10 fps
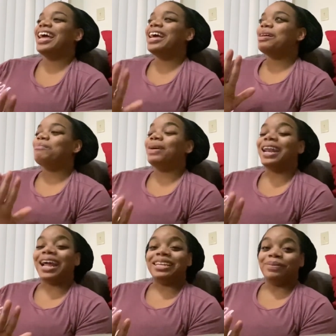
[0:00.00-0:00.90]
but
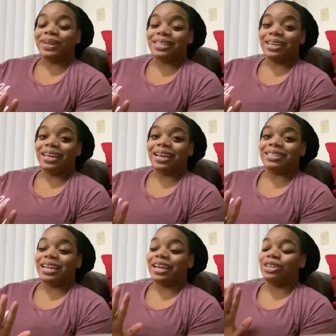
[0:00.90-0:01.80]
I did want to tell you guys
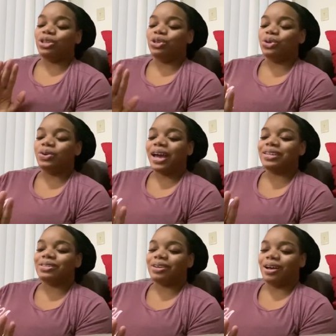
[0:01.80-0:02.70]
that you
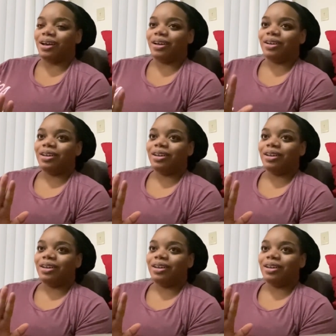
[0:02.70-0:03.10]
guys saw